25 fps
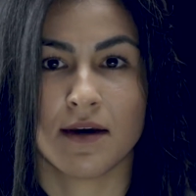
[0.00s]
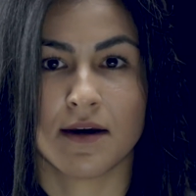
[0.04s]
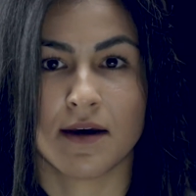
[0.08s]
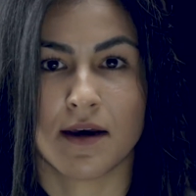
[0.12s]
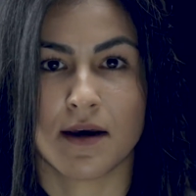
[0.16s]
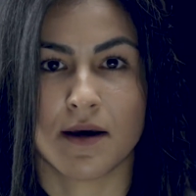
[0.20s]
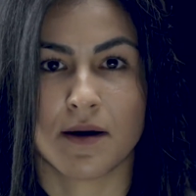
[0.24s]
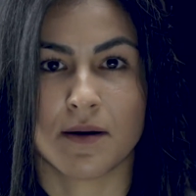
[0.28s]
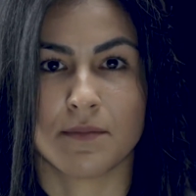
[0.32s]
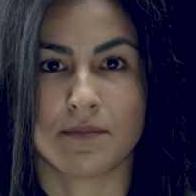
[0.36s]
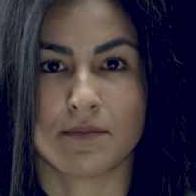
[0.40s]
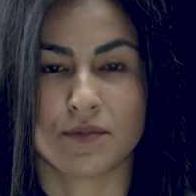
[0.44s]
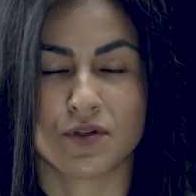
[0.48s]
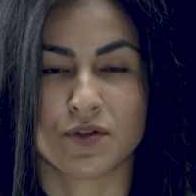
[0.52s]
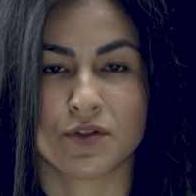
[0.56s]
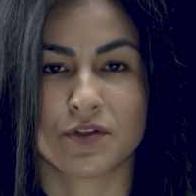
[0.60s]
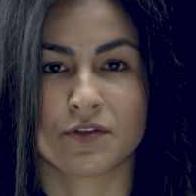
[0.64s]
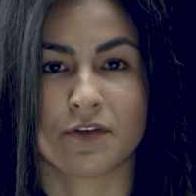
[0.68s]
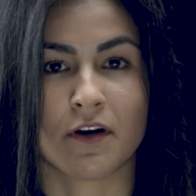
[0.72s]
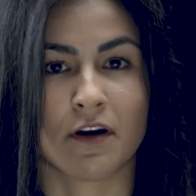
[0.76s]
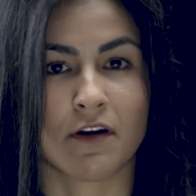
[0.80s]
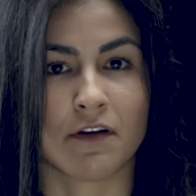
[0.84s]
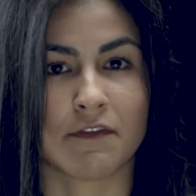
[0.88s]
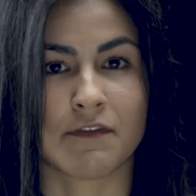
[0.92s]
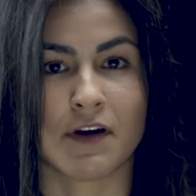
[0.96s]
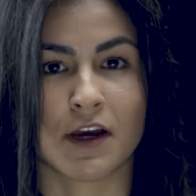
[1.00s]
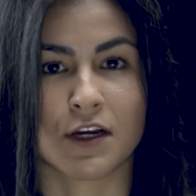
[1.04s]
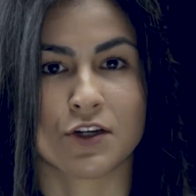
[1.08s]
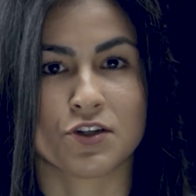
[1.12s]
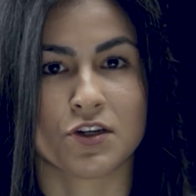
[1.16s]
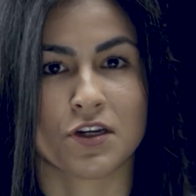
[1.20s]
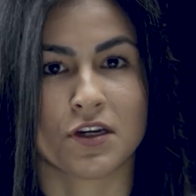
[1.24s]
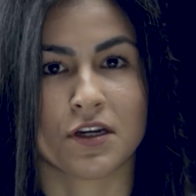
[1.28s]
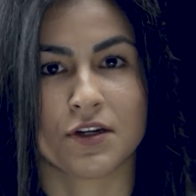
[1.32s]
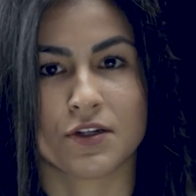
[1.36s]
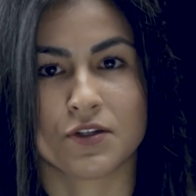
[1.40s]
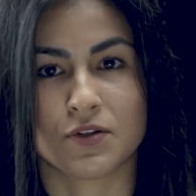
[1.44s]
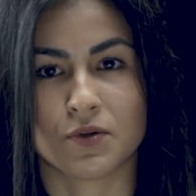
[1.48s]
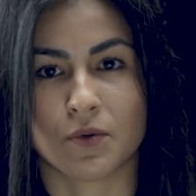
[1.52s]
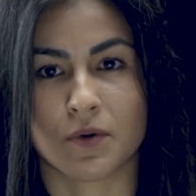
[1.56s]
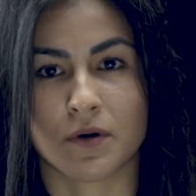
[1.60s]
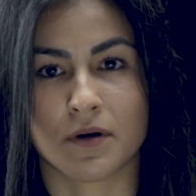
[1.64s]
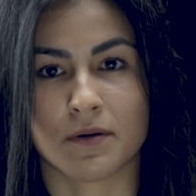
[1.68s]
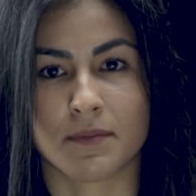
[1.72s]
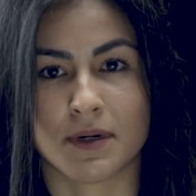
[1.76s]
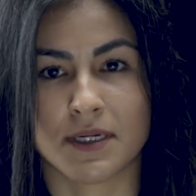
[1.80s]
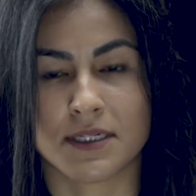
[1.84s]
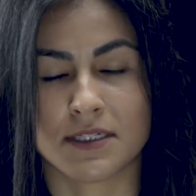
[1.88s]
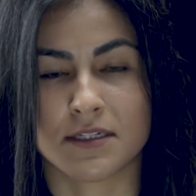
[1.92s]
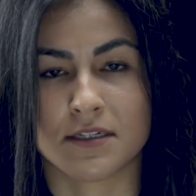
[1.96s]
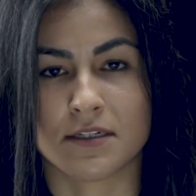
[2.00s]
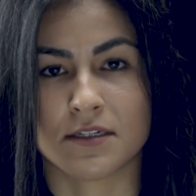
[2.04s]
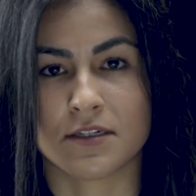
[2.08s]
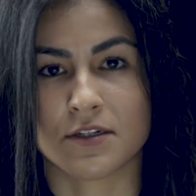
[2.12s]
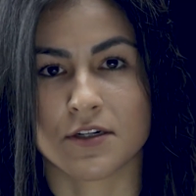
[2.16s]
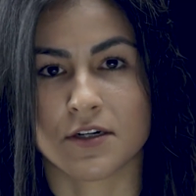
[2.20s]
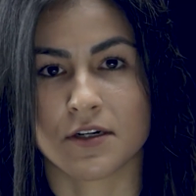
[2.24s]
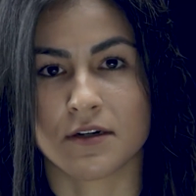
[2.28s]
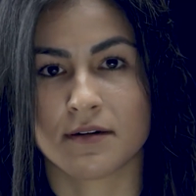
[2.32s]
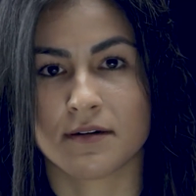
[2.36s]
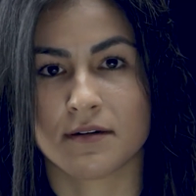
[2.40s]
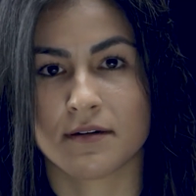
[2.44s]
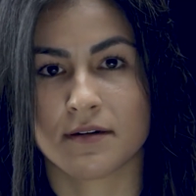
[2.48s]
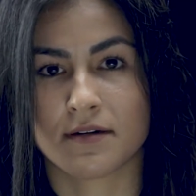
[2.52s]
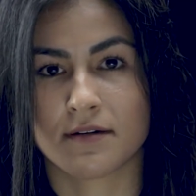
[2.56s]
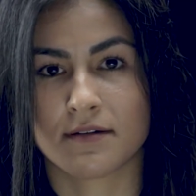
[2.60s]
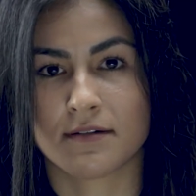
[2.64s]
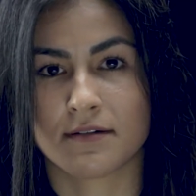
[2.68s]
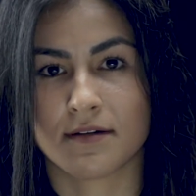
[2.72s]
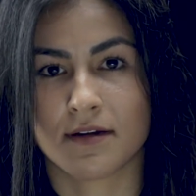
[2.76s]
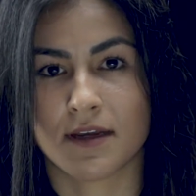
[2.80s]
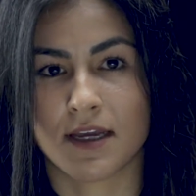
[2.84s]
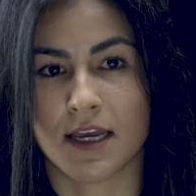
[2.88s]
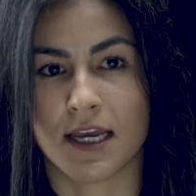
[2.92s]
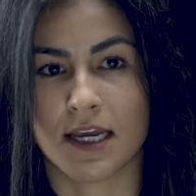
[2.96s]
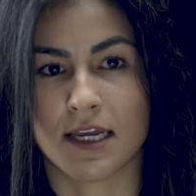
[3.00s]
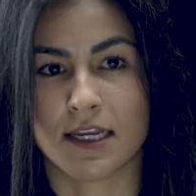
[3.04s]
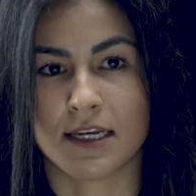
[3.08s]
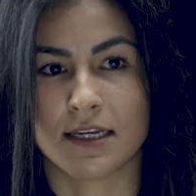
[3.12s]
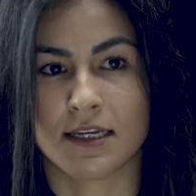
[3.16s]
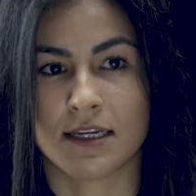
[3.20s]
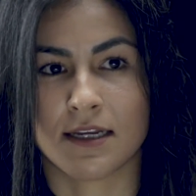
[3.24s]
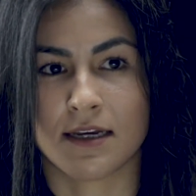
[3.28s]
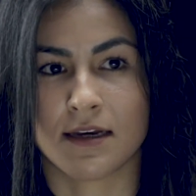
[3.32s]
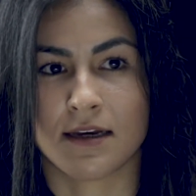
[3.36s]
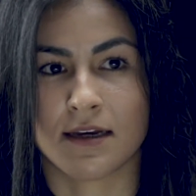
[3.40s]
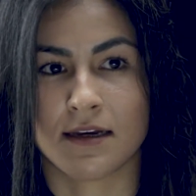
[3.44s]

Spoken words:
She was very affectionate toward my sister, and